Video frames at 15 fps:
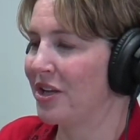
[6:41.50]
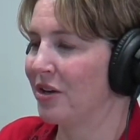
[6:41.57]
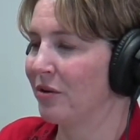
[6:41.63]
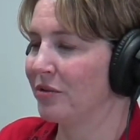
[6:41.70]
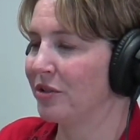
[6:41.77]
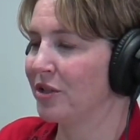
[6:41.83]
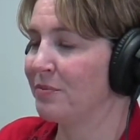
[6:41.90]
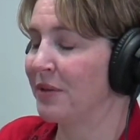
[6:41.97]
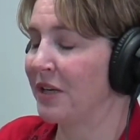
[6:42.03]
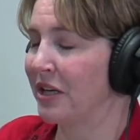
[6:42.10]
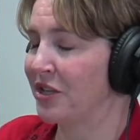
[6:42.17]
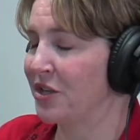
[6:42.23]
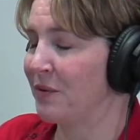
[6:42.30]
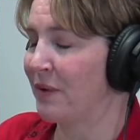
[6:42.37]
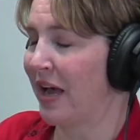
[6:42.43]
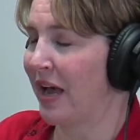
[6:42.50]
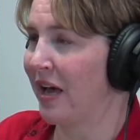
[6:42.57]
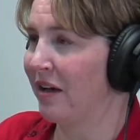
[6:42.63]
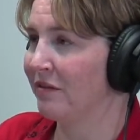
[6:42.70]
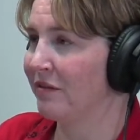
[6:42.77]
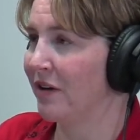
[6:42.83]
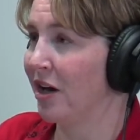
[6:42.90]
Just because you
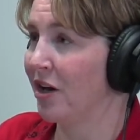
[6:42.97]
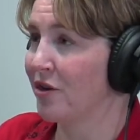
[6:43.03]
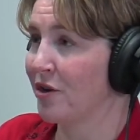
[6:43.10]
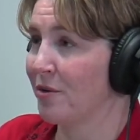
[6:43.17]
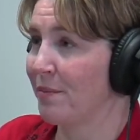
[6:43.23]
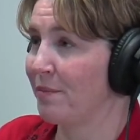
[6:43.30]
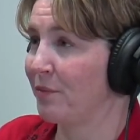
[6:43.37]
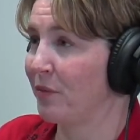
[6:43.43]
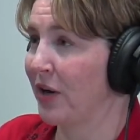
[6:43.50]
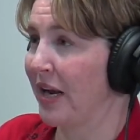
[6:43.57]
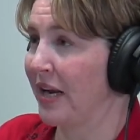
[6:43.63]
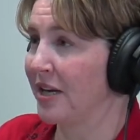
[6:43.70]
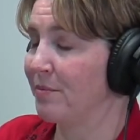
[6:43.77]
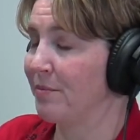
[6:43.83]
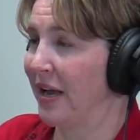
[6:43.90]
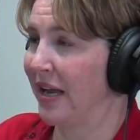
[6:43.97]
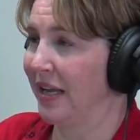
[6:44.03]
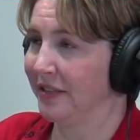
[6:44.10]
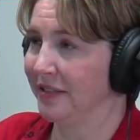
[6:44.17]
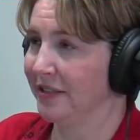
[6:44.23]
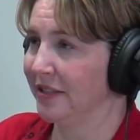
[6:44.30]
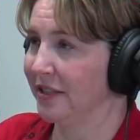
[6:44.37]
have 100 branded
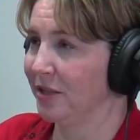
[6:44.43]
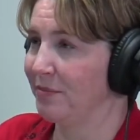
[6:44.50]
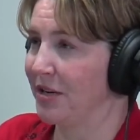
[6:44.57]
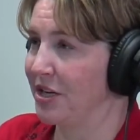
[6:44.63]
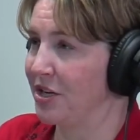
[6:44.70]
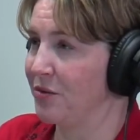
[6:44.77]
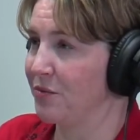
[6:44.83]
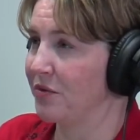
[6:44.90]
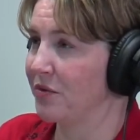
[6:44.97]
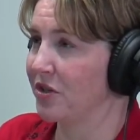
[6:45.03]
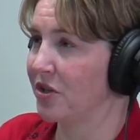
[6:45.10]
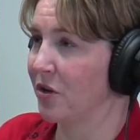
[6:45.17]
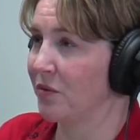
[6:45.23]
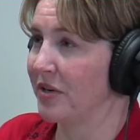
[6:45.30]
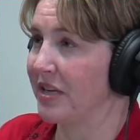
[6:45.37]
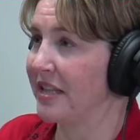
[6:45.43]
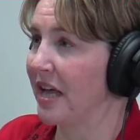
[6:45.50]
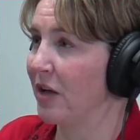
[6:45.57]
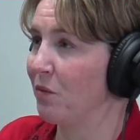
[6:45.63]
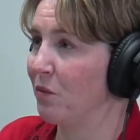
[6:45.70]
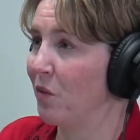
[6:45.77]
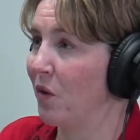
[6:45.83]
pens doesn't mean you don't need that
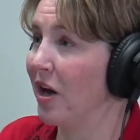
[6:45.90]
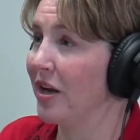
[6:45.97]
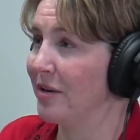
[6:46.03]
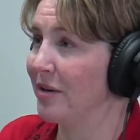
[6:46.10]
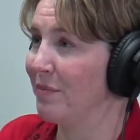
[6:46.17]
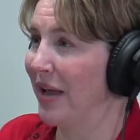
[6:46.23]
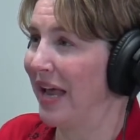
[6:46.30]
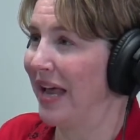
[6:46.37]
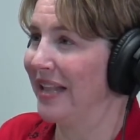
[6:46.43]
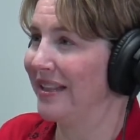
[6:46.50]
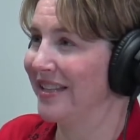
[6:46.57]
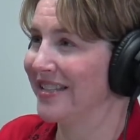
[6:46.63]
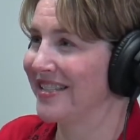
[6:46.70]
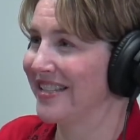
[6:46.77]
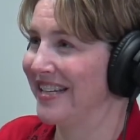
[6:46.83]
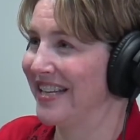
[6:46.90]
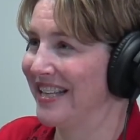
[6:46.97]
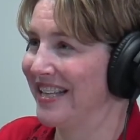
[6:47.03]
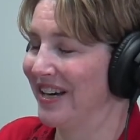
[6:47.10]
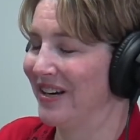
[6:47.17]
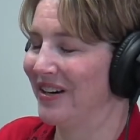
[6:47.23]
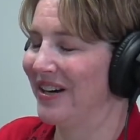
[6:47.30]
one pen that's sitting
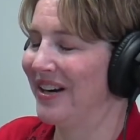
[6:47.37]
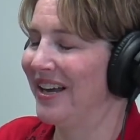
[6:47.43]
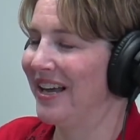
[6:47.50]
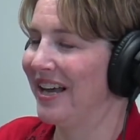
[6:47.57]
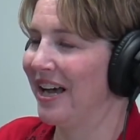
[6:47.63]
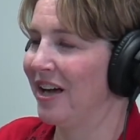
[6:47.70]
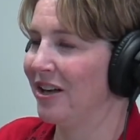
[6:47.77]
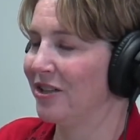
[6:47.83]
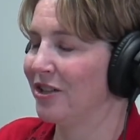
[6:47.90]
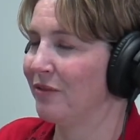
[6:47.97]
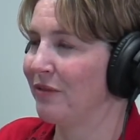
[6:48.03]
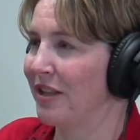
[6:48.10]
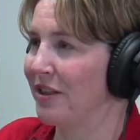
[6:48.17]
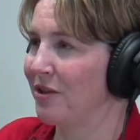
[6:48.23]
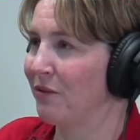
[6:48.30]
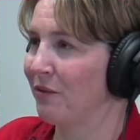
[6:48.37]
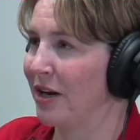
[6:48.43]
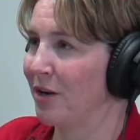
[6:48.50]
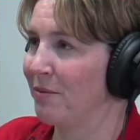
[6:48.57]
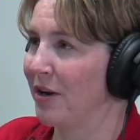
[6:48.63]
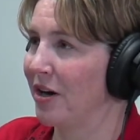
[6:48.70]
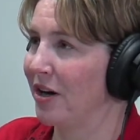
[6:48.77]
there to write the great
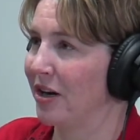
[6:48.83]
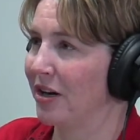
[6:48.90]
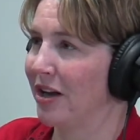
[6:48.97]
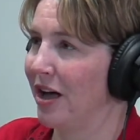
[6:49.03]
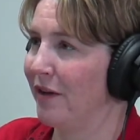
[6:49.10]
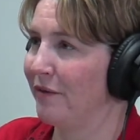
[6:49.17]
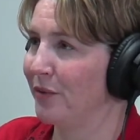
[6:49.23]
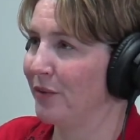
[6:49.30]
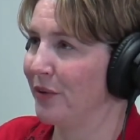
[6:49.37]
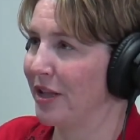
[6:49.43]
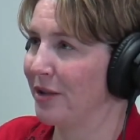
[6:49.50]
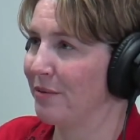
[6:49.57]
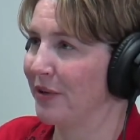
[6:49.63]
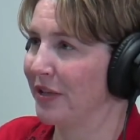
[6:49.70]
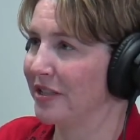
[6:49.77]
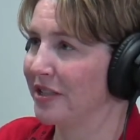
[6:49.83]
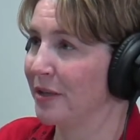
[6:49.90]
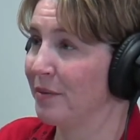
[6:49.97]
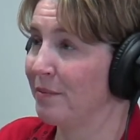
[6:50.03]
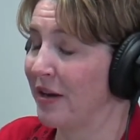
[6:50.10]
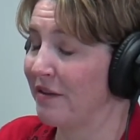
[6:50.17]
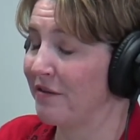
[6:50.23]
American novel with. But some of
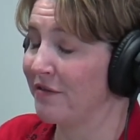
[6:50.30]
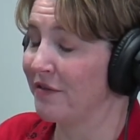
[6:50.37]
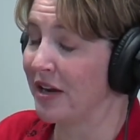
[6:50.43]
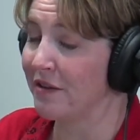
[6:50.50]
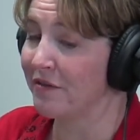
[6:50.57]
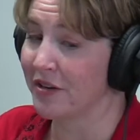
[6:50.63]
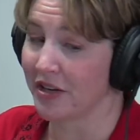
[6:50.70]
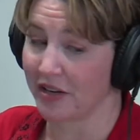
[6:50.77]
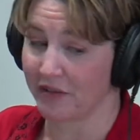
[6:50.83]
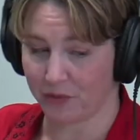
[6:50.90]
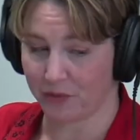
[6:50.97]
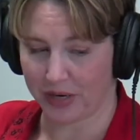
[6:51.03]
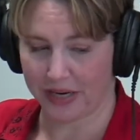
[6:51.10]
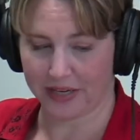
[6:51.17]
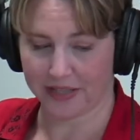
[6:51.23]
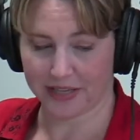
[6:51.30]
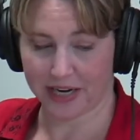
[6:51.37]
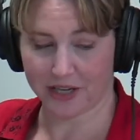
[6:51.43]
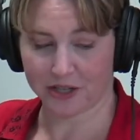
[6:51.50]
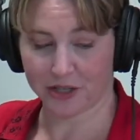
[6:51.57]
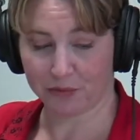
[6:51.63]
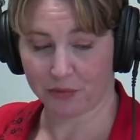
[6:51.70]
my favorite giveaways, I
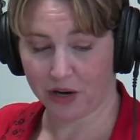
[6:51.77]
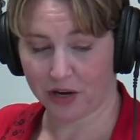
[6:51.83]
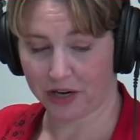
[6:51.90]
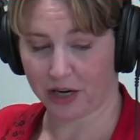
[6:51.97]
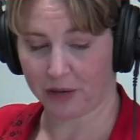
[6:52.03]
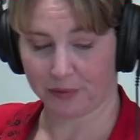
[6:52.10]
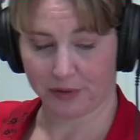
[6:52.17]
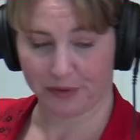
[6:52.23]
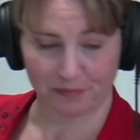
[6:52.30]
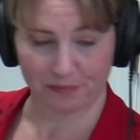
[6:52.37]
actually brought a couple.